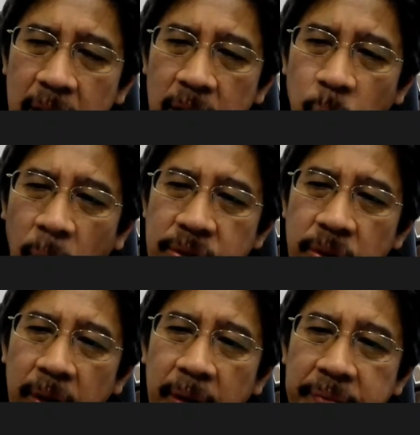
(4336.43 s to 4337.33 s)
what sort
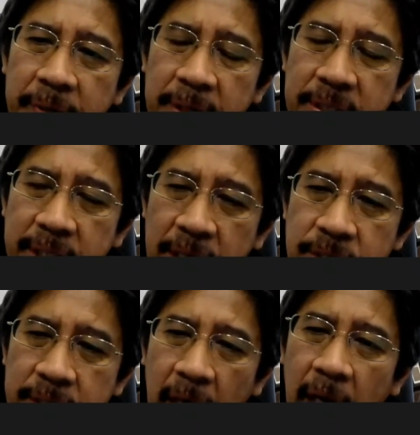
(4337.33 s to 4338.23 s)
of
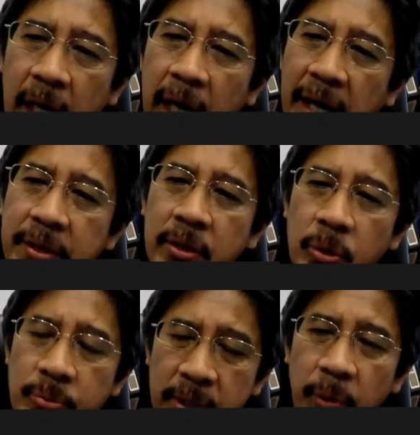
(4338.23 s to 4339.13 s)
investigation other
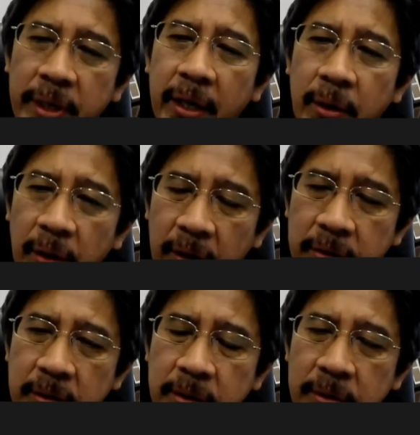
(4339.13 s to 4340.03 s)
groups are working
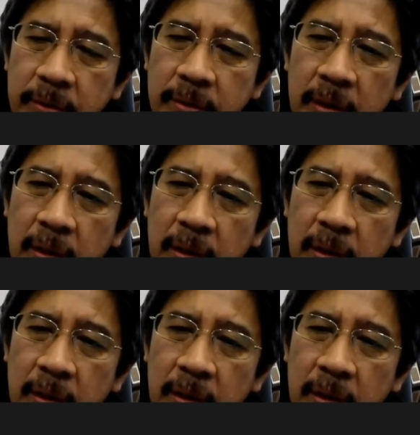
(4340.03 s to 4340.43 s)
on, you know.